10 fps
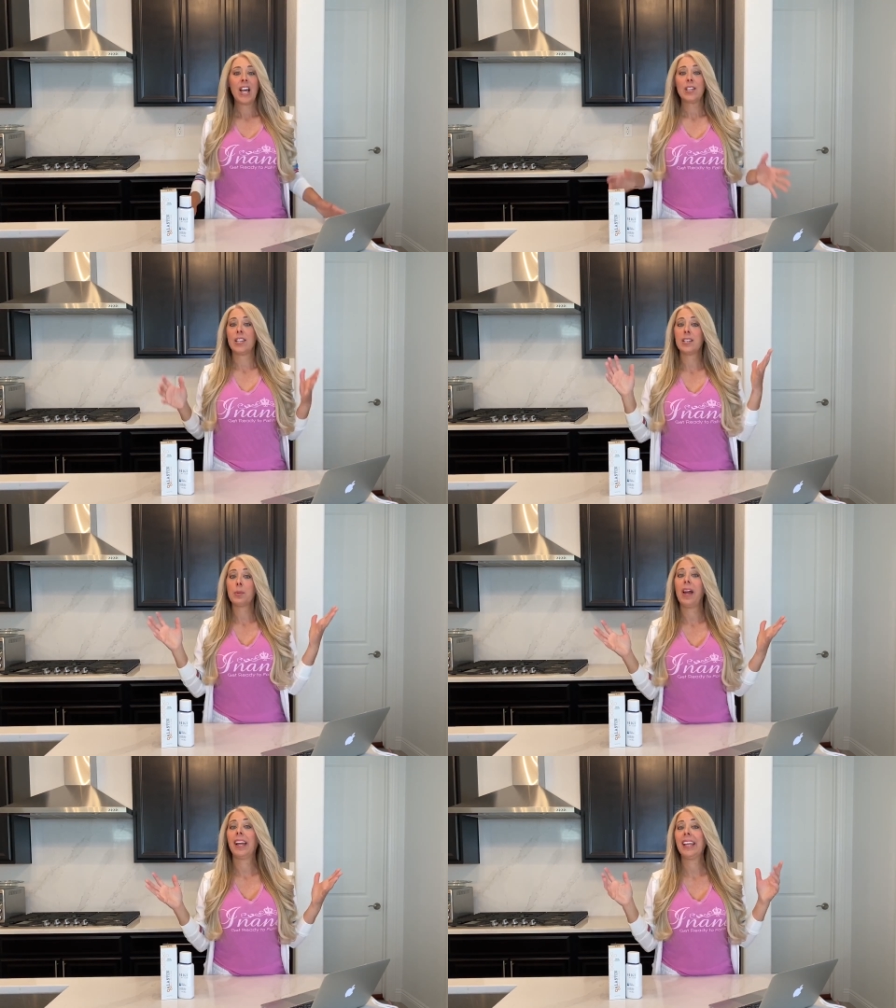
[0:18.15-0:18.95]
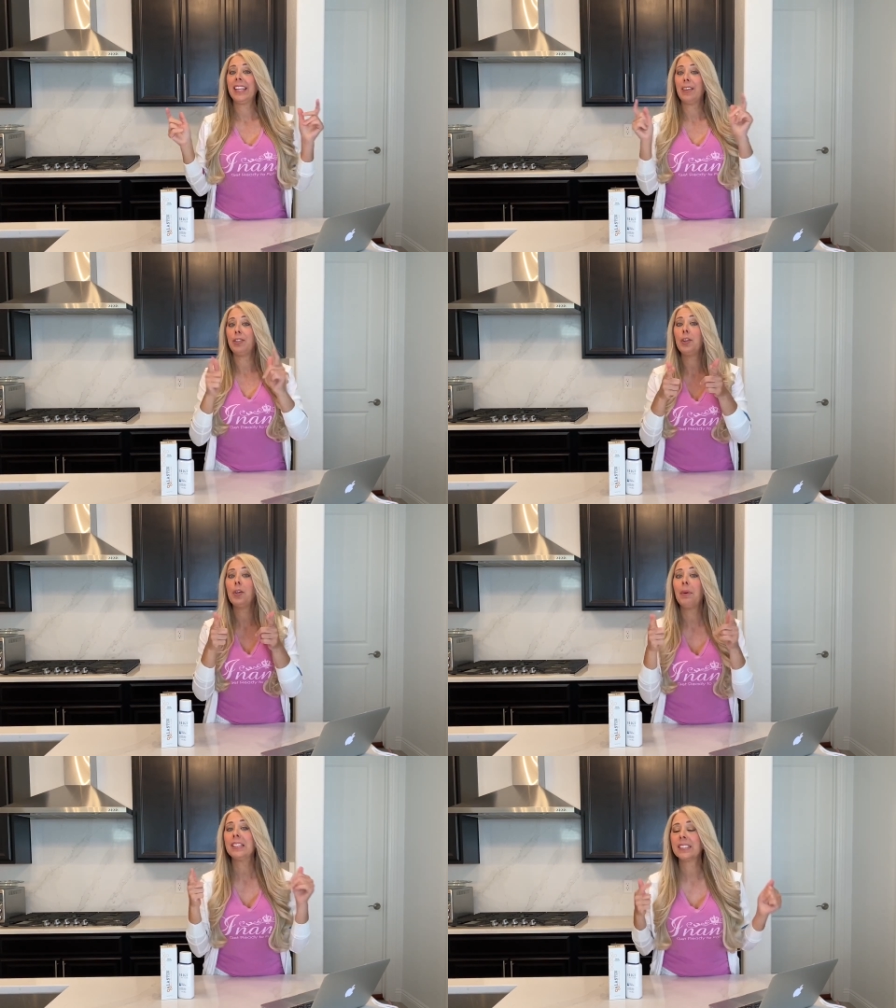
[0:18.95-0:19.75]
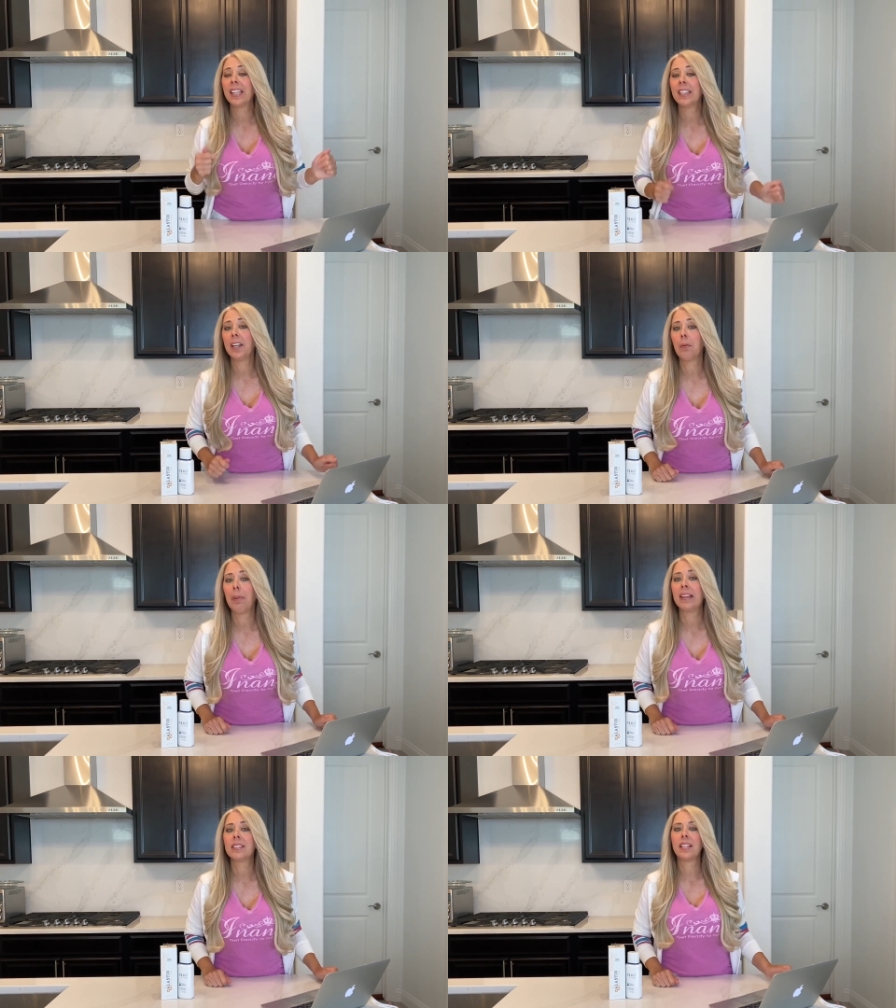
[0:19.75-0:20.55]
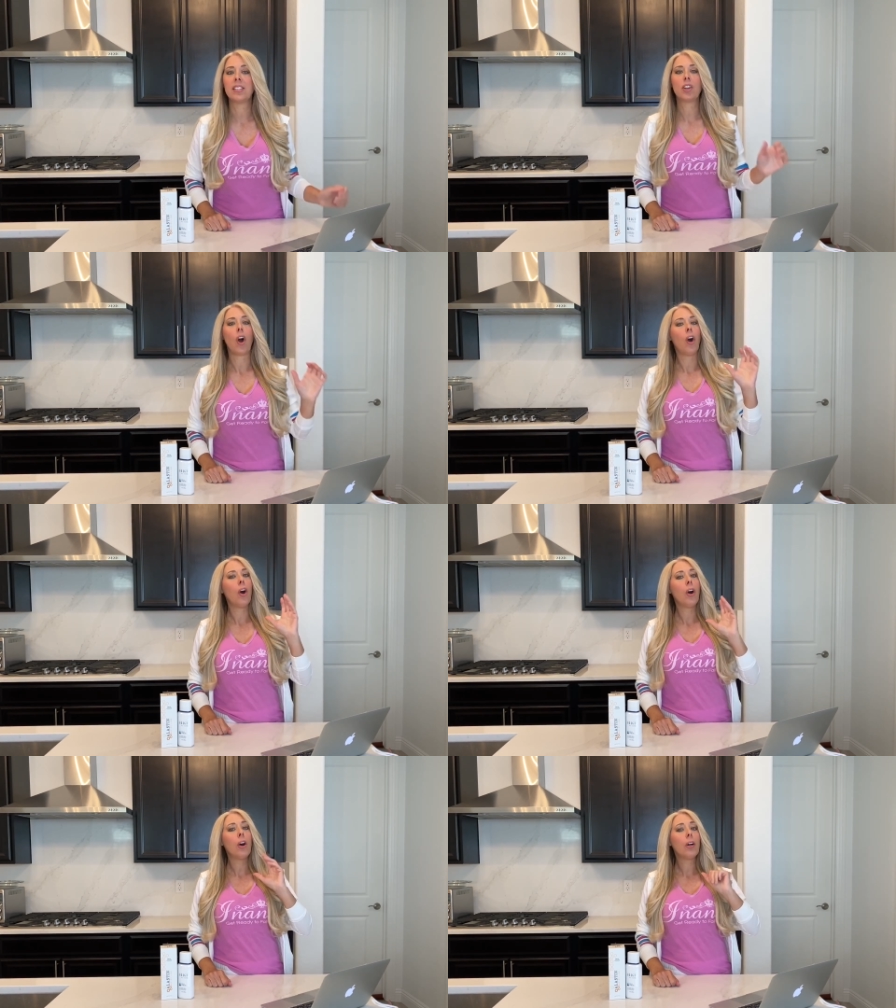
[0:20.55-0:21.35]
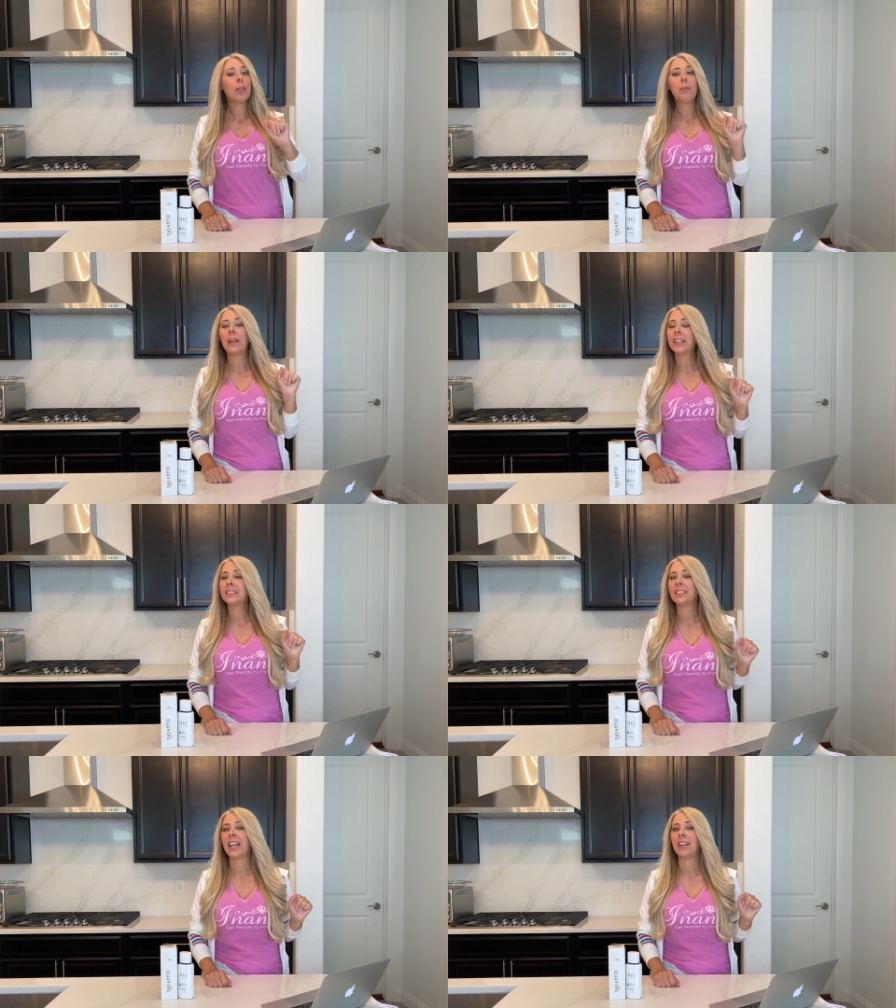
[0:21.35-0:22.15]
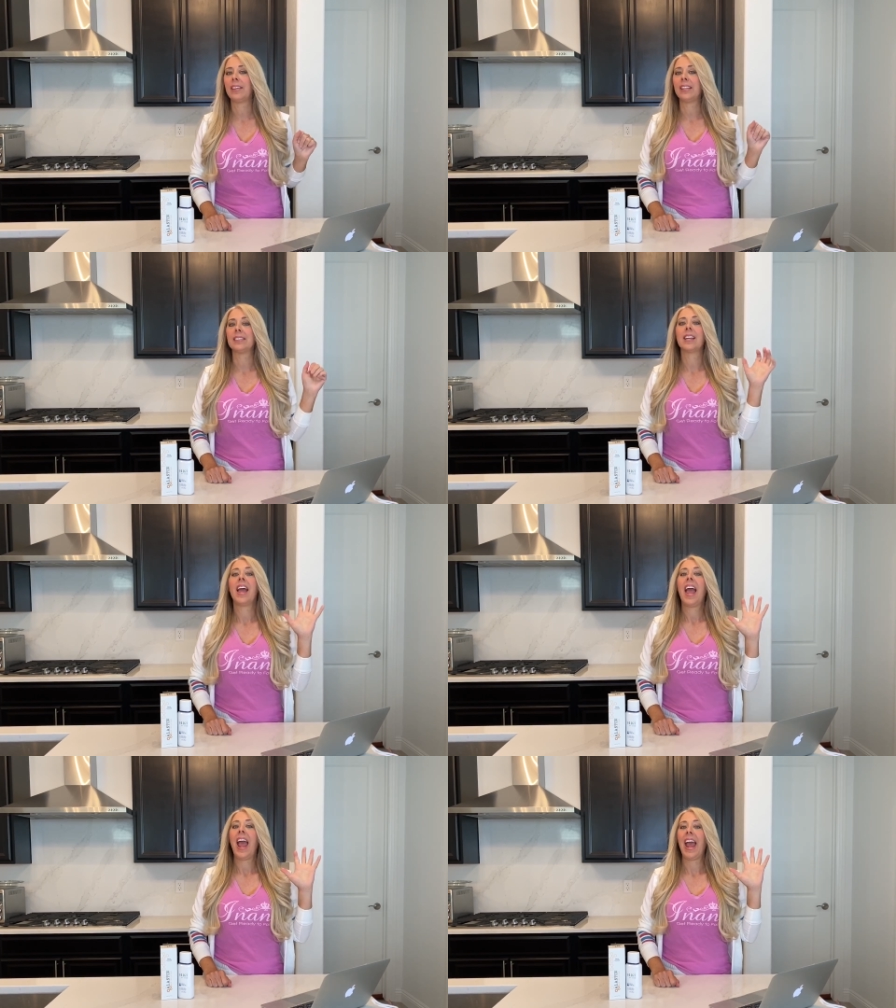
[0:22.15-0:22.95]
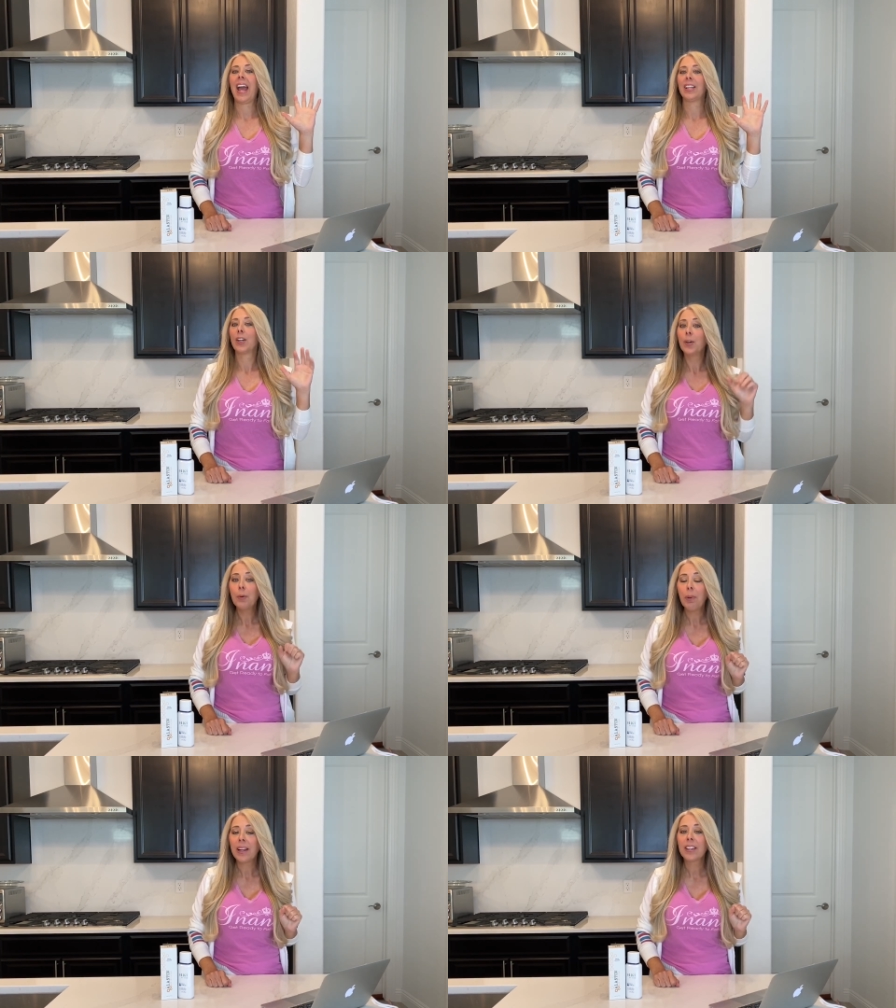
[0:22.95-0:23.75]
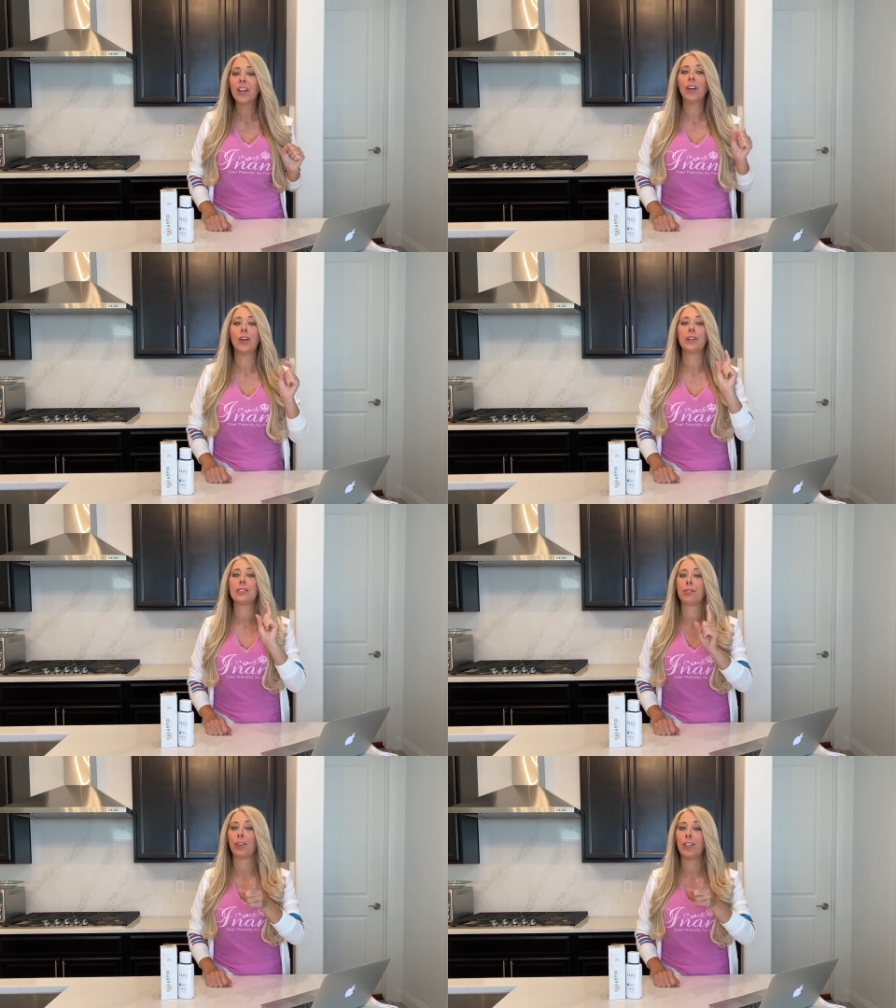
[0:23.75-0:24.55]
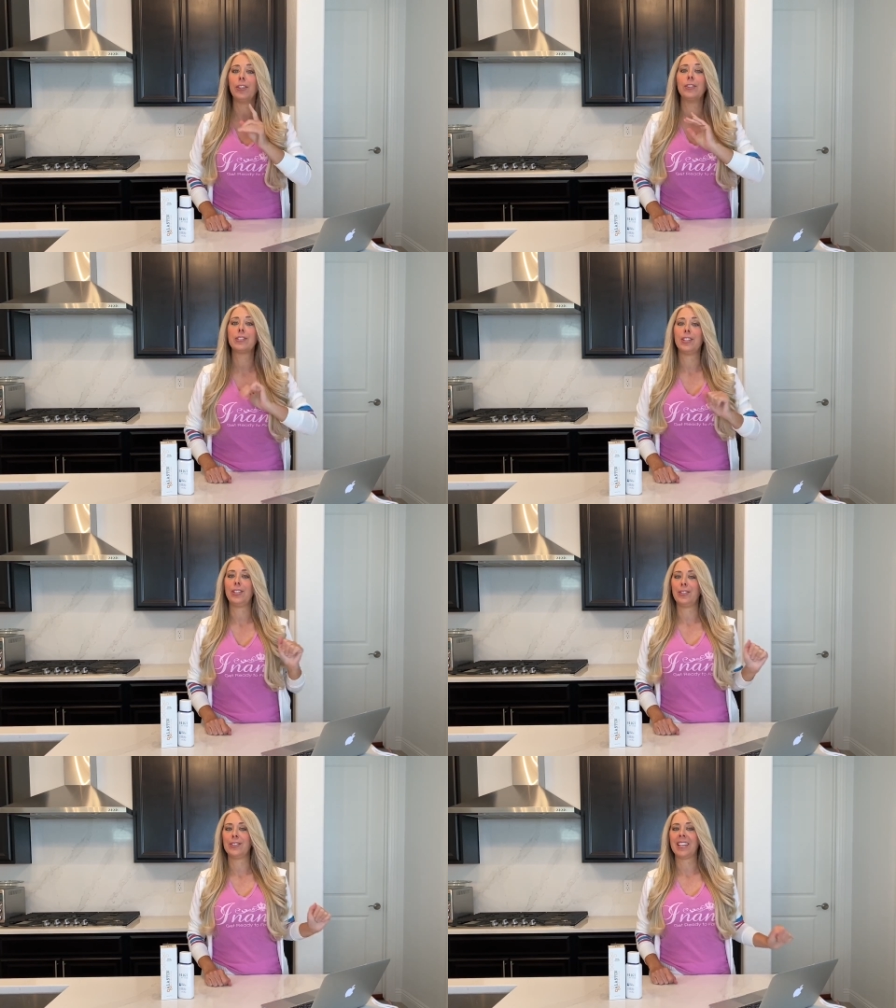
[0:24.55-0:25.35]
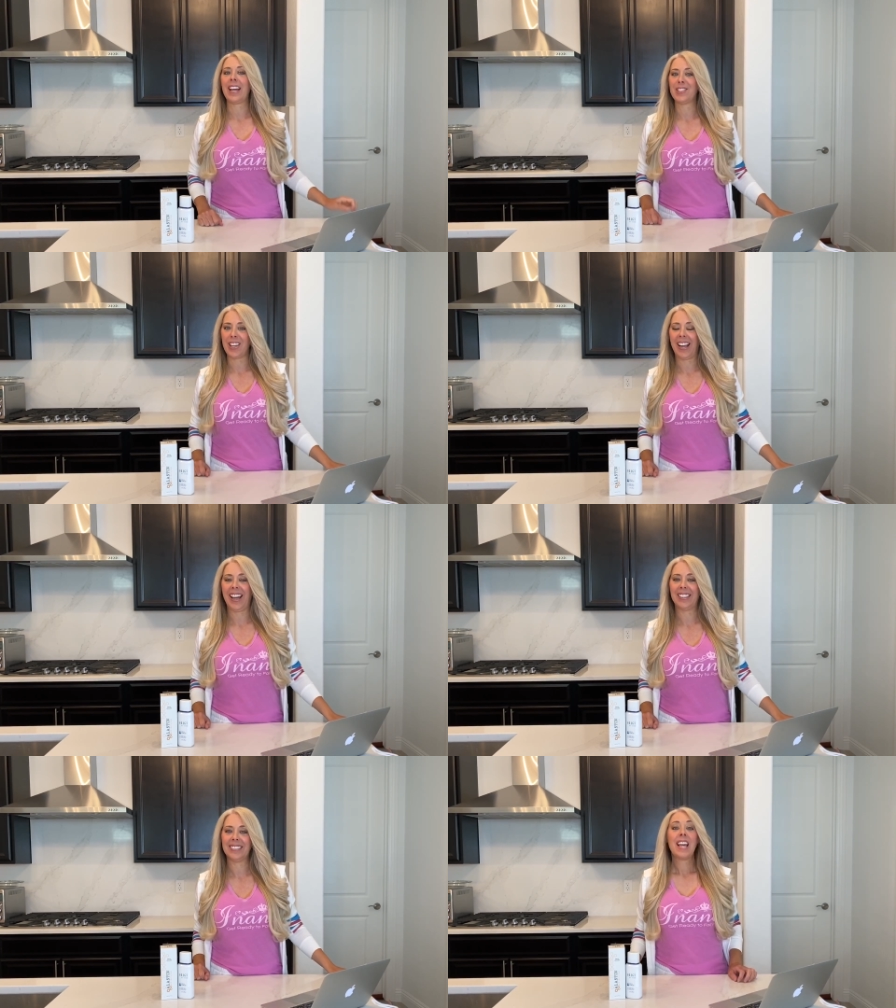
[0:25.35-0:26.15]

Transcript: So this way I can give you, my skincare besties, all the biggest savings and coupon codes for you to use at checkout.